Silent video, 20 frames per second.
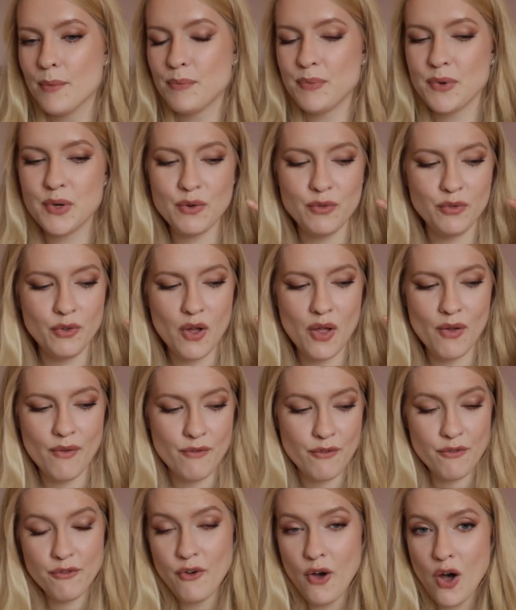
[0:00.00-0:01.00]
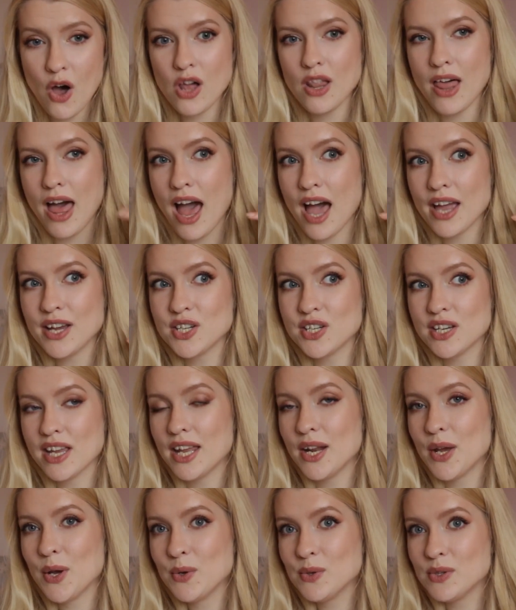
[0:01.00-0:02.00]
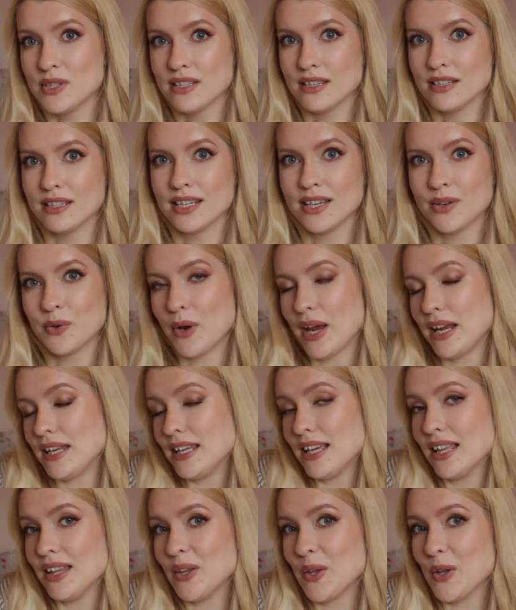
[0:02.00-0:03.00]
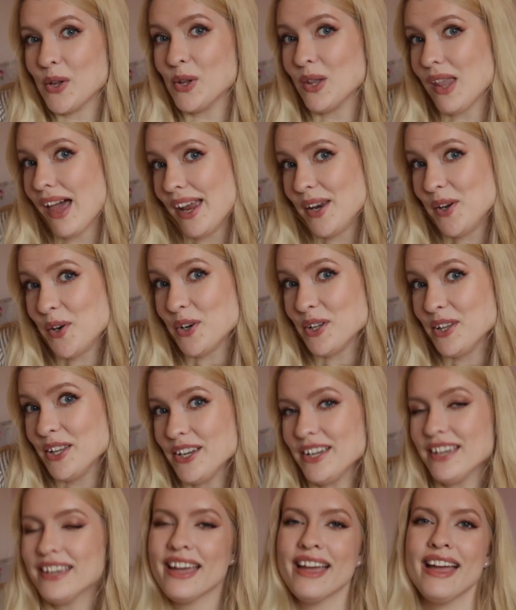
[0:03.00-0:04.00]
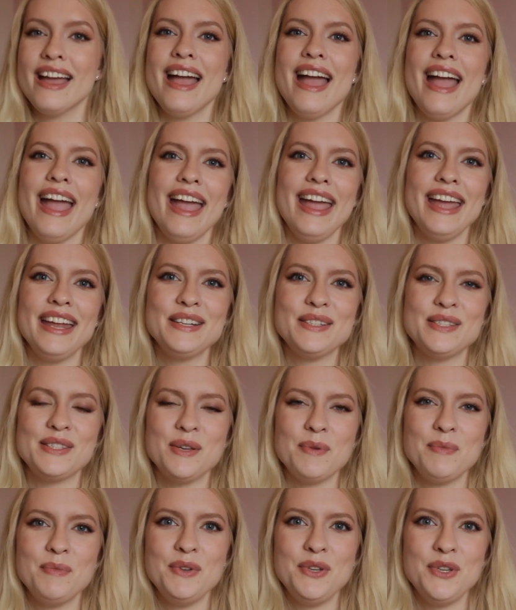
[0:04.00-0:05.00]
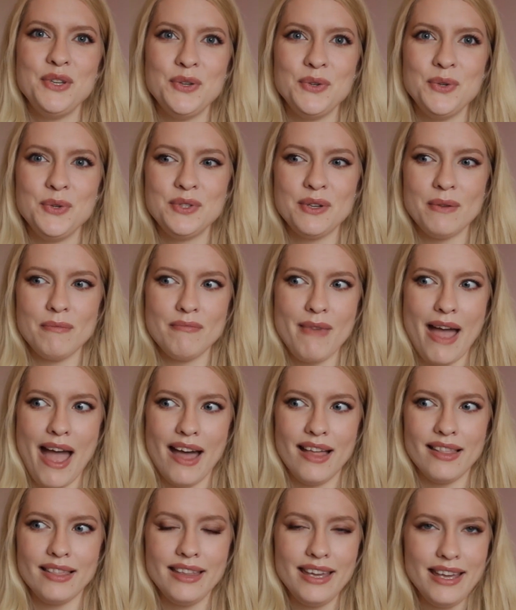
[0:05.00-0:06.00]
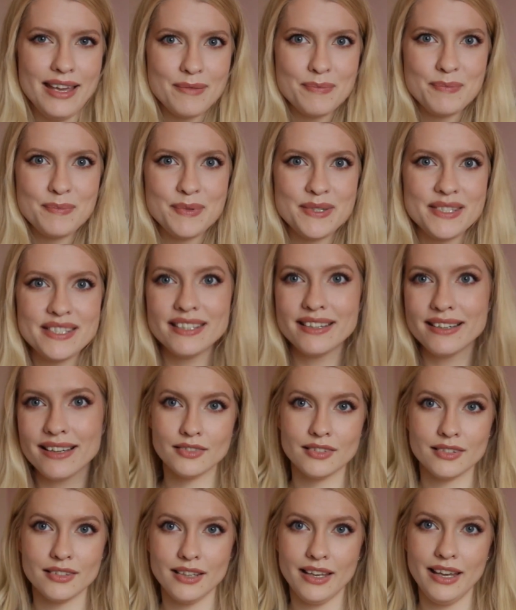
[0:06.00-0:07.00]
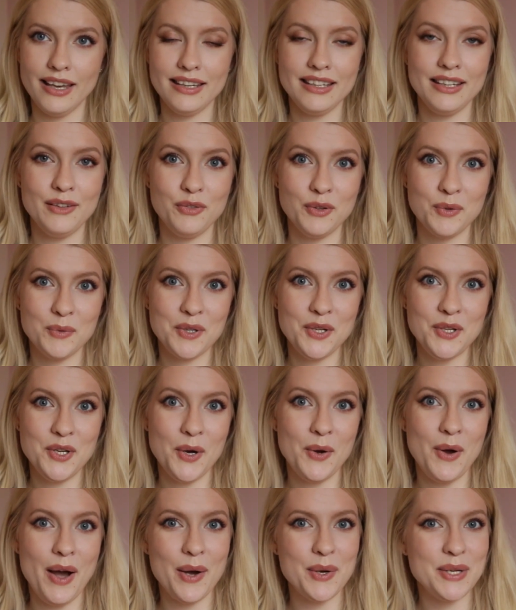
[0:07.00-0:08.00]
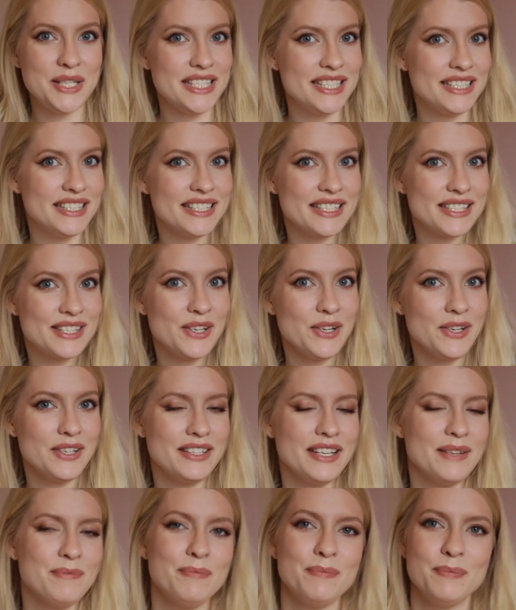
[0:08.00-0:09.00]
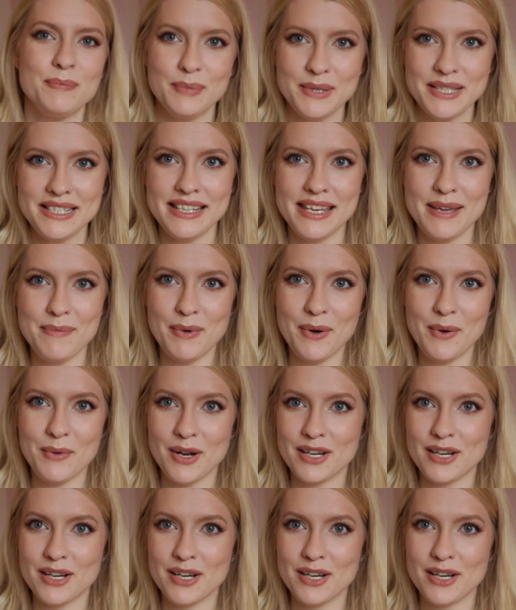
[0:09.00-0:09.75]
beautiful fall eyeshadows, creating a little liner look, and some nude matte lips. And if you want to know how I did this look, then please keep on